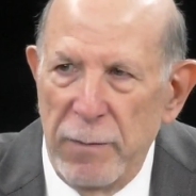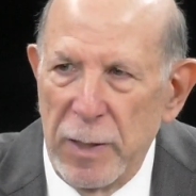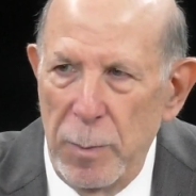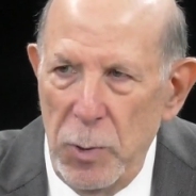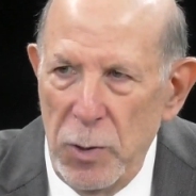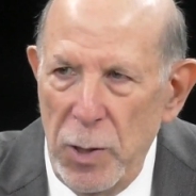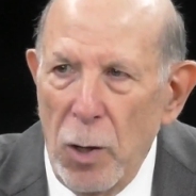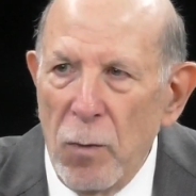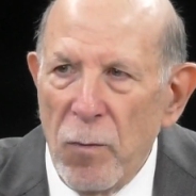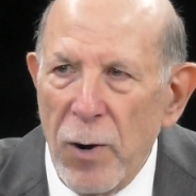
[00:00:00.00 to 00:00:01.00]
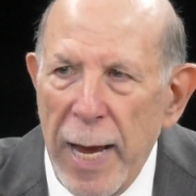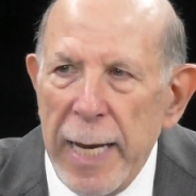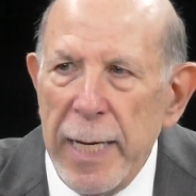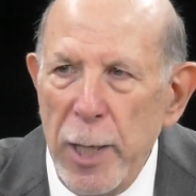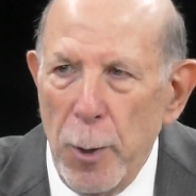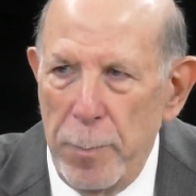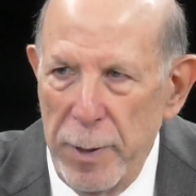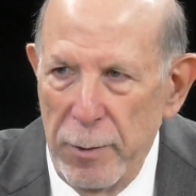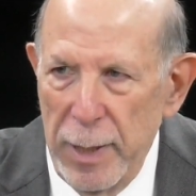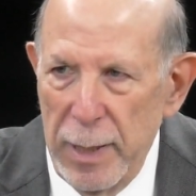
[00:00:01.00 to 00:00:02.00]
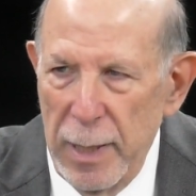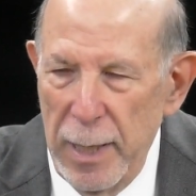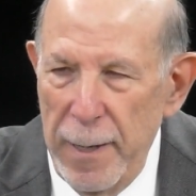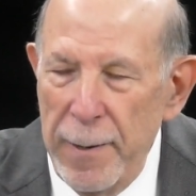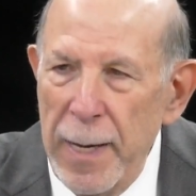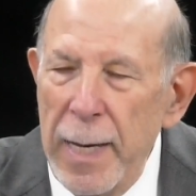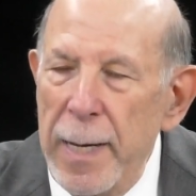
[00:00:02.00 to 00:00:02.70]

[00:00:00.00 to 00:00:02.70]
a community over an 80 year period. Right.